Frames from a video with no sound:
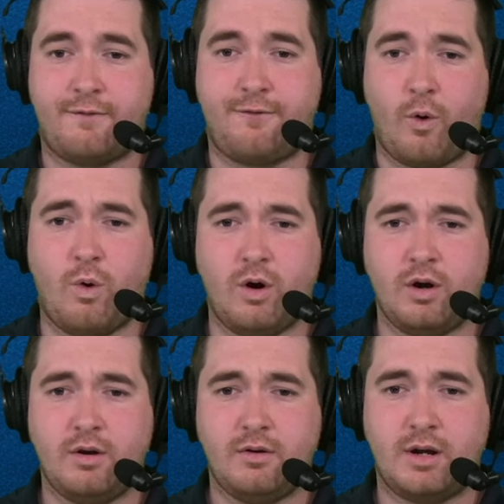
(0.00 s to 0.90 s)

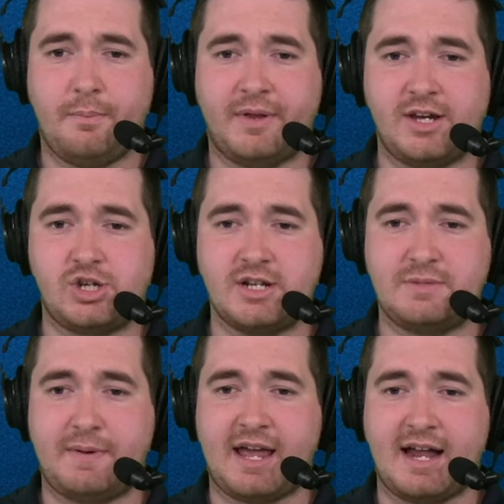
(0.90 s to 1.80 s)
4 completions
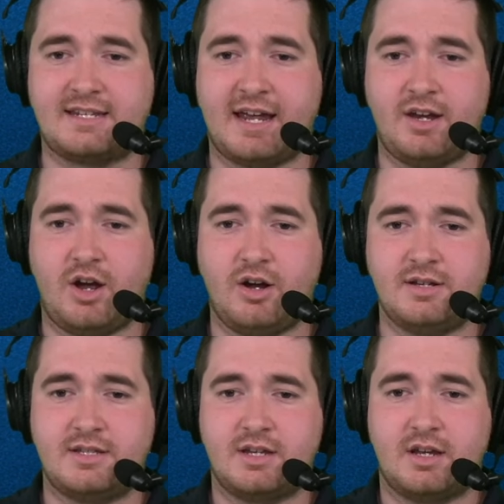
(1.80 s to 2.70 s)
beyond 10
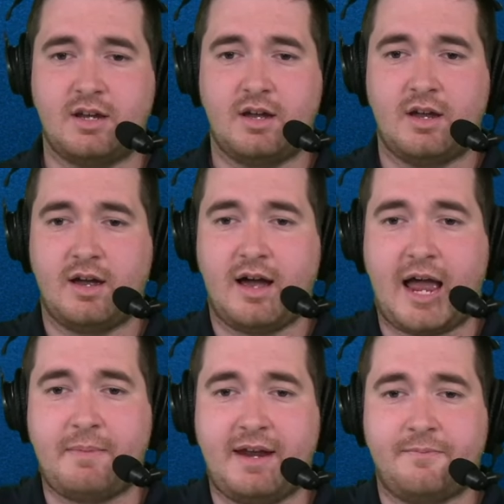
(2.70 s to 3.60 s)
yards.
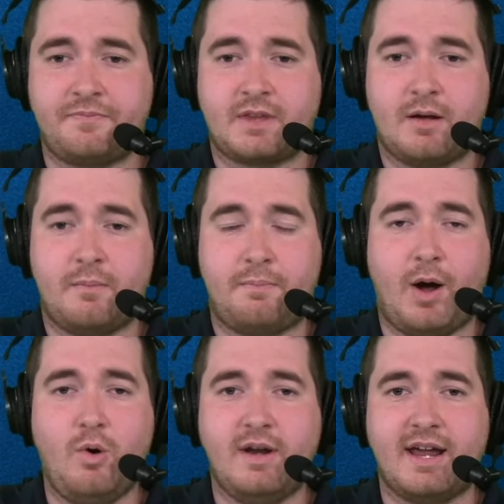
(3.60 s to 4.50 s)
I mean,
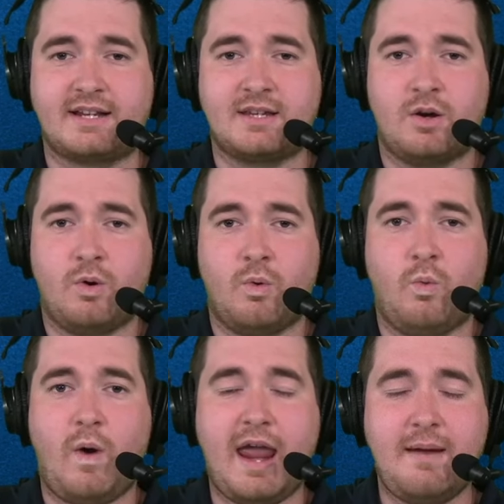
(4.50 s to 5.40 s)
Bo Nix
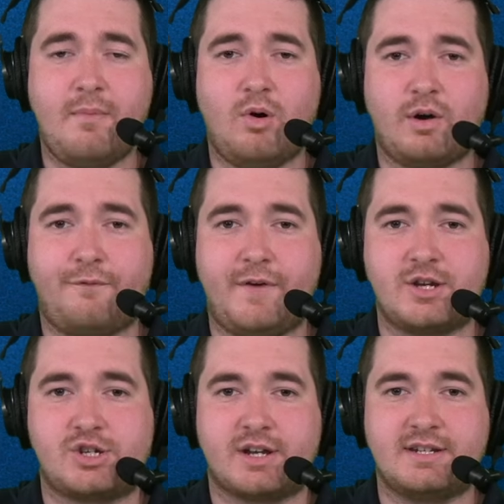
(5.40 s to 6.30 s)
way more
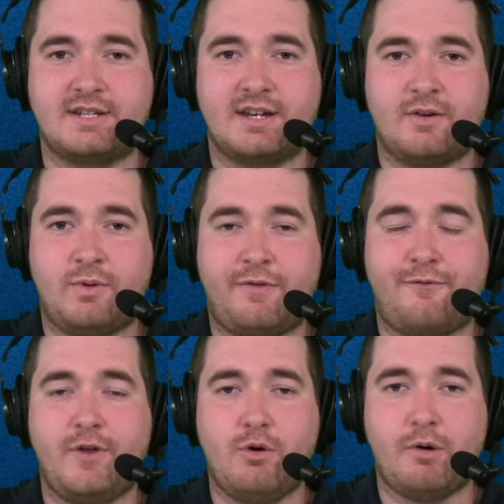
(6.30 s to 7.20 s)
efficient with
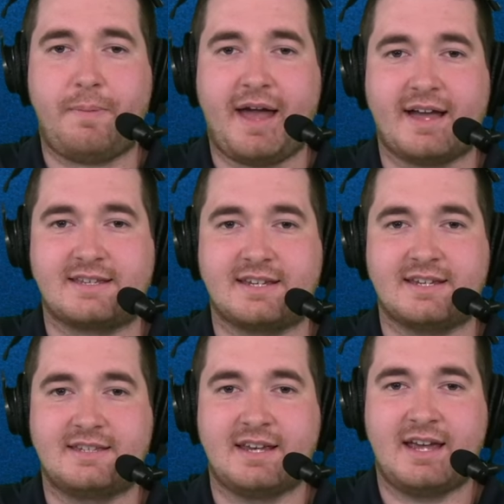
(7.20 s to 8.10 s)
fewer
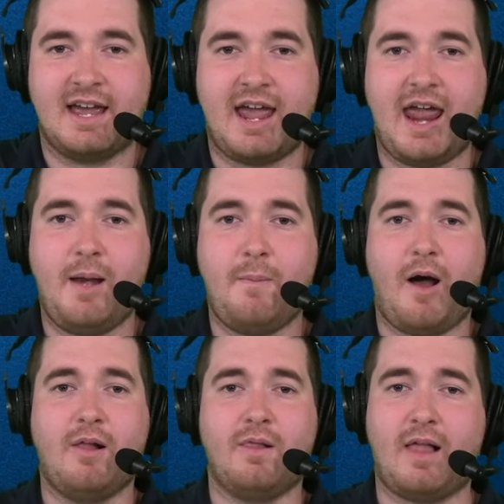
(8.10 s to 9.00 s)
passes and
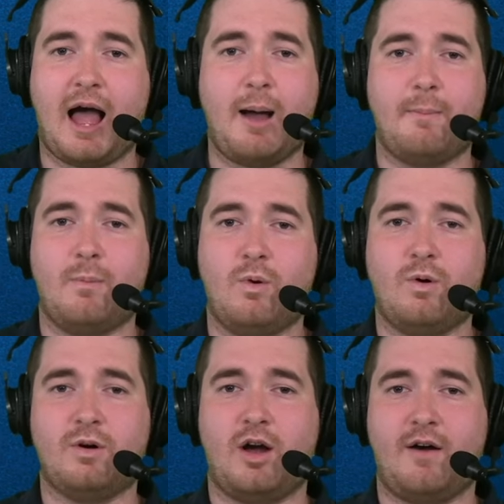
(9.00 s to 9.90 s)
a lot
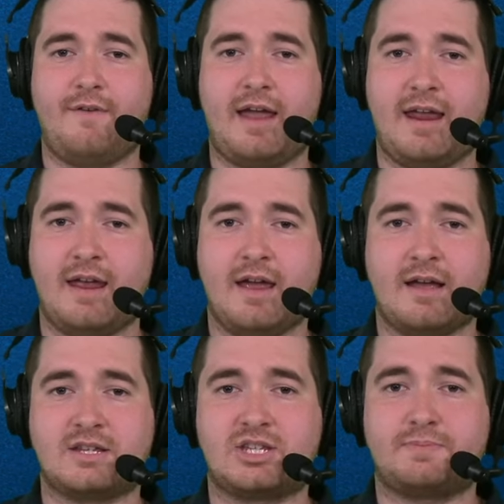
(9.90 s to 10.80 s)
more of a
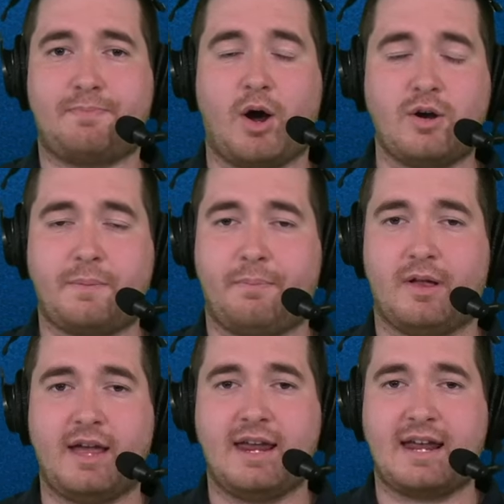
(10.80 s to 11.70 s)
spark
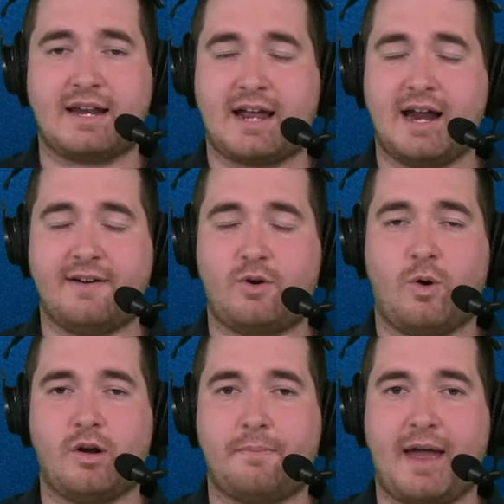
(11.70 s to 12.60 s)
play kind of
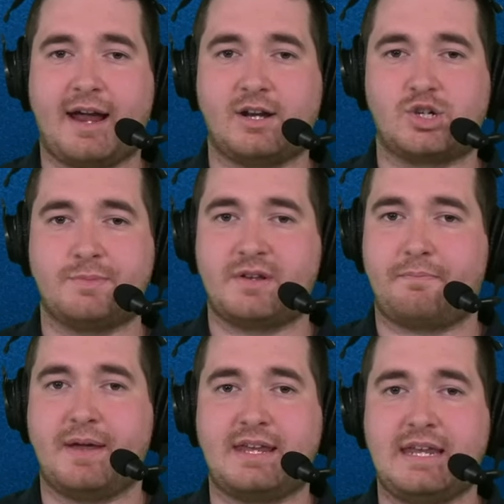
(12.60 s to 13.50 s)
quarterback in terms of
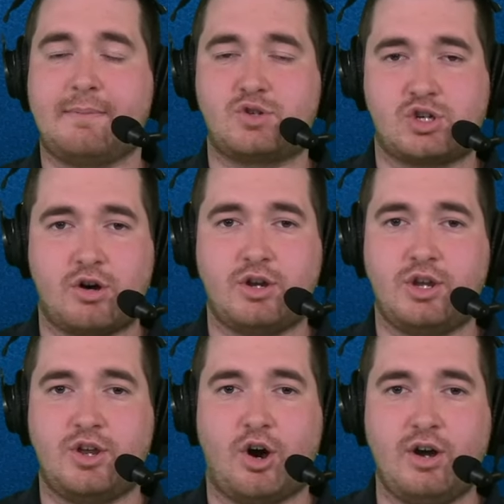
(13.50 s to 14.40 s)
picking up chunk
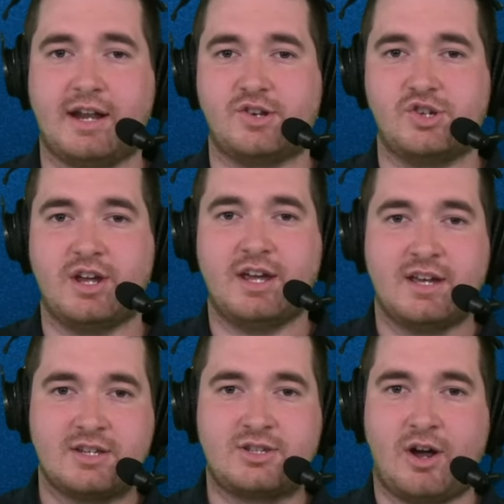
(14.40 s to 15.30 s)
yardage.
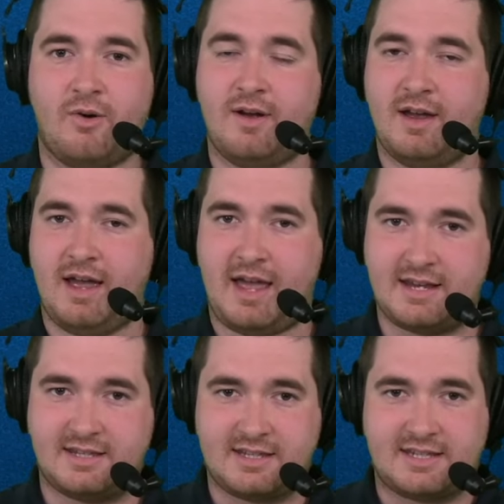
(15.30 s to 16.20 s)
So
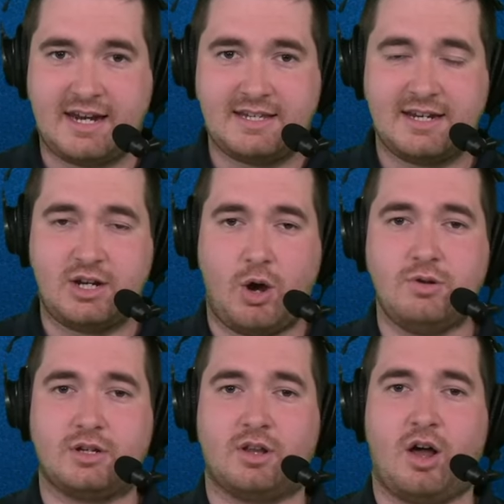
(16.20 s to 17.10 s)
as the season
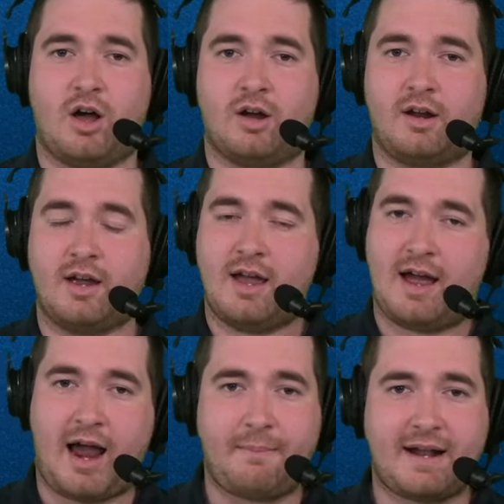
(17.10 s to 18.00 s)
goes along,
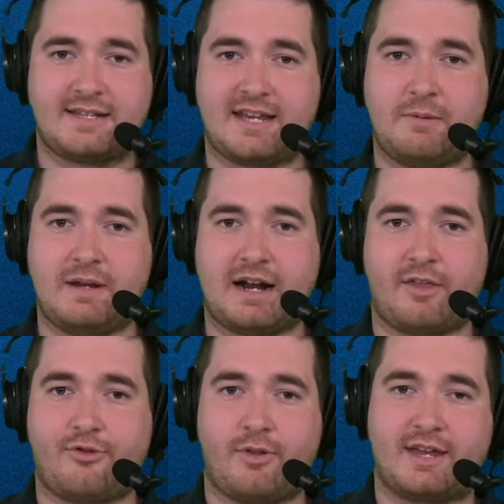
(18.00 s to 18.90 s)
I'm not saying we got to
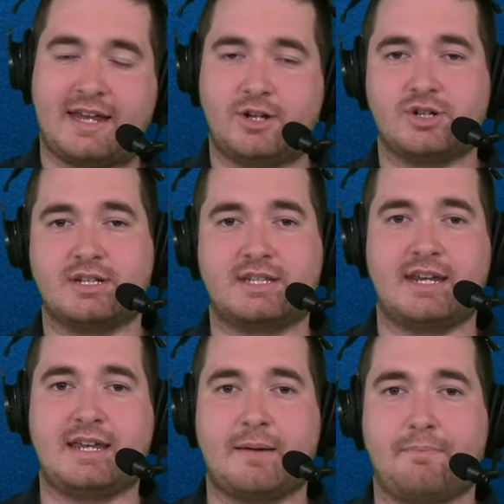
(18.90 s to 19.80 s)
throw the kitchen
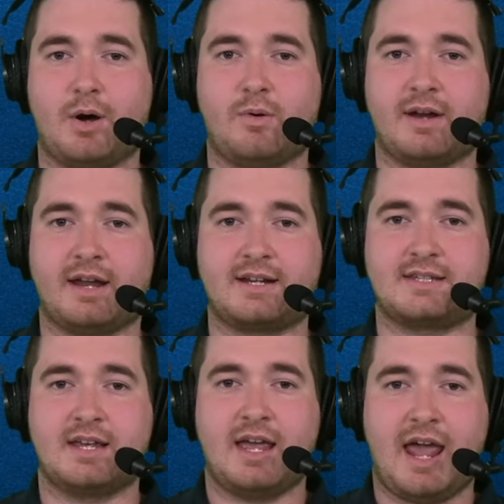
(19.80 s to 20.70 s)
sink at Bo Nix
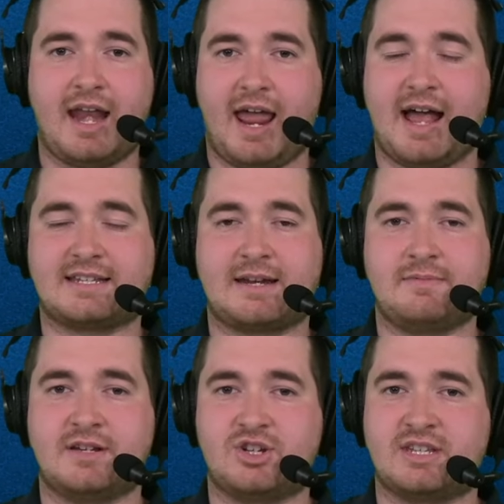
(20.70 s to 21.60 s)
and ask him
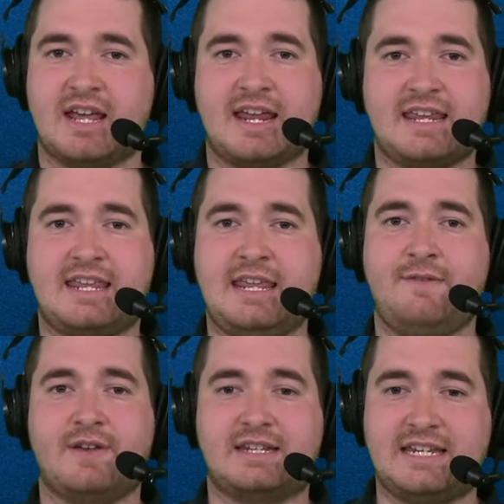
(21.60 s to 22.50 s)
to just
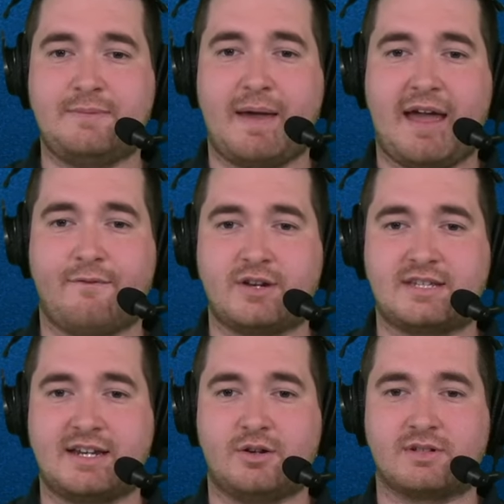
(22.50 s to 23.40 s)
heave it deep every
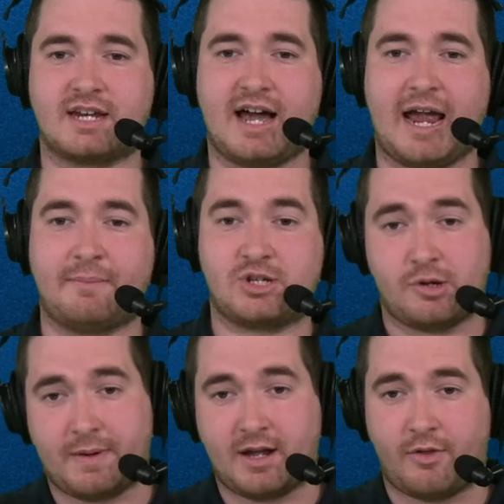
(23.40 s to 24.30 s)
single time. It
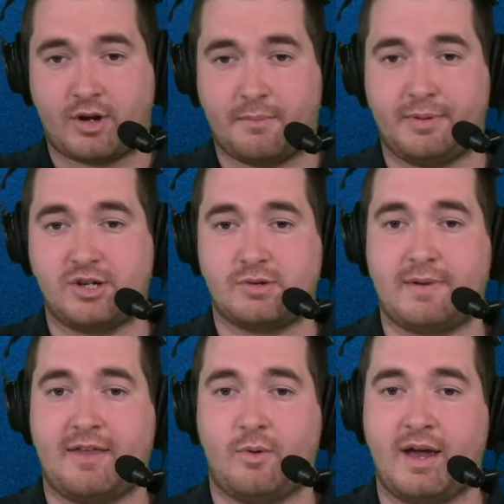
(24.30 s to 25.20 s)
should be another completion,
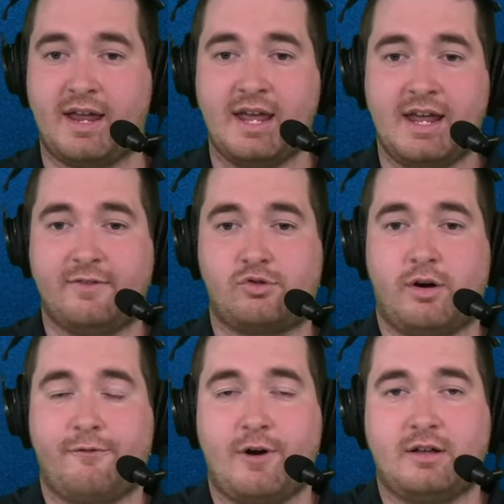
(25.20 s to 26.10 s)
by the way, if Troy
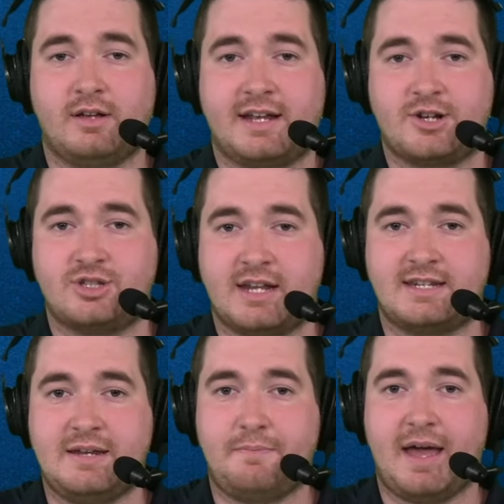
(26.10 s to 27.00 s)
Franklin catches that
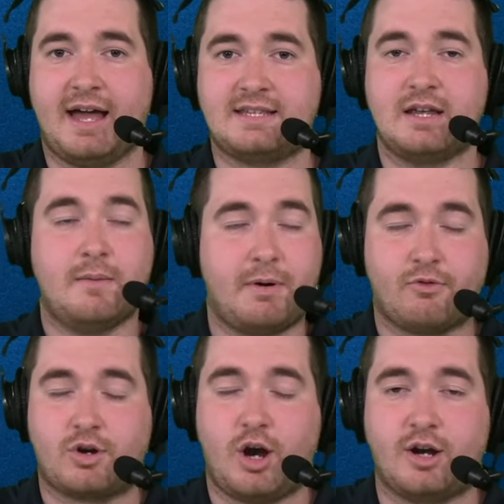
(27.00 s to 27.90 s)
deep pass. But
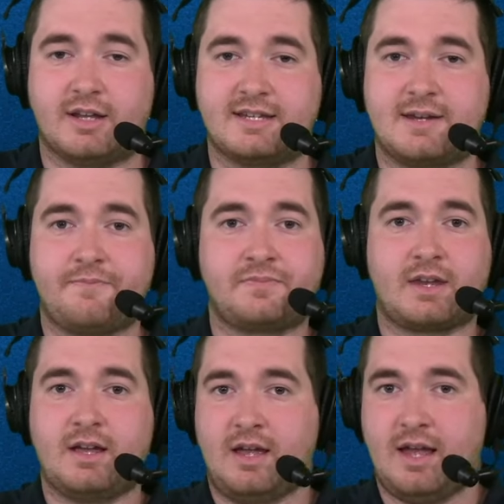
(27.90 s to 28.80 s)
regardless,
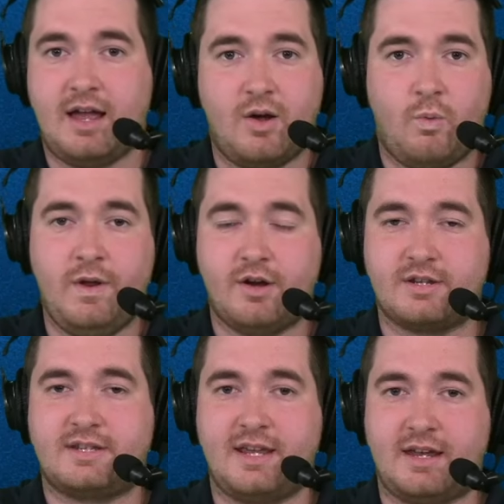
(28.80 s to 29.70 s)
we are
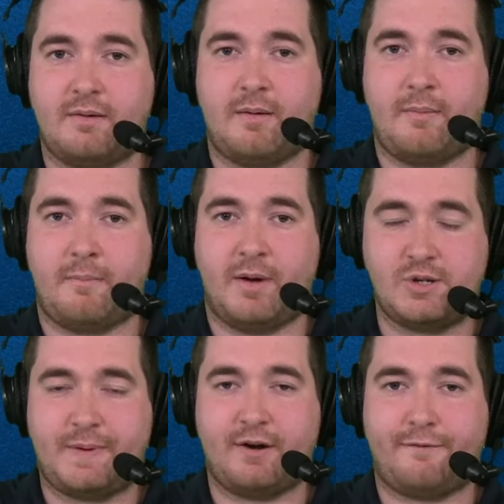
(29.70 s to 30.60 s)
seeing
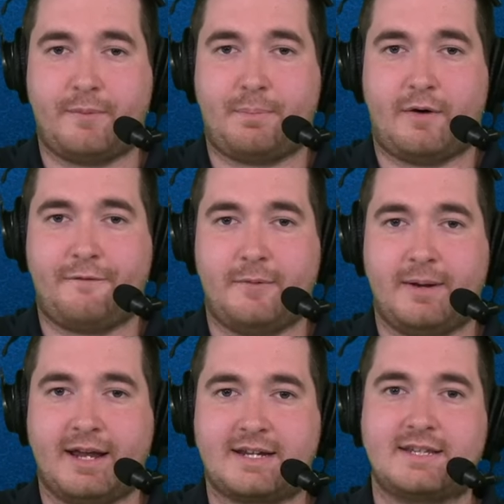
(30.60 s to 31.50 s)
much better football from
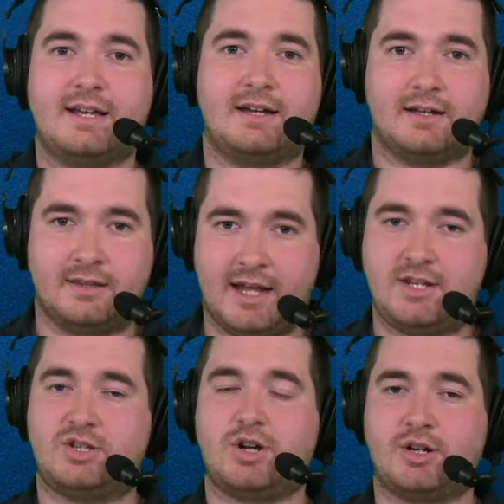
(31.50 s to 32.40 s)
Nix.
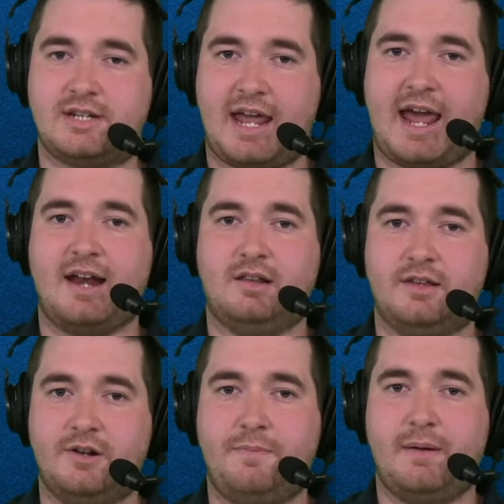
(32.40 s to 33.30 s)
Let's start to add a
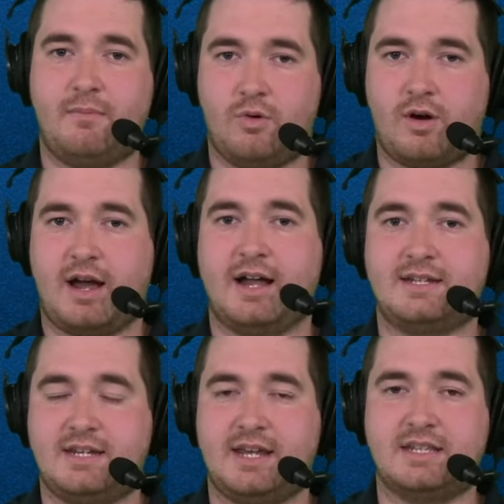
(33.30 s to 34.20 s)
little bit more
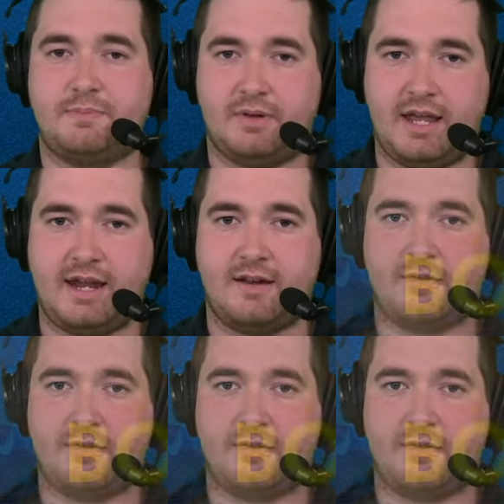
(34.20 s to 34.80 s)
onto his plate,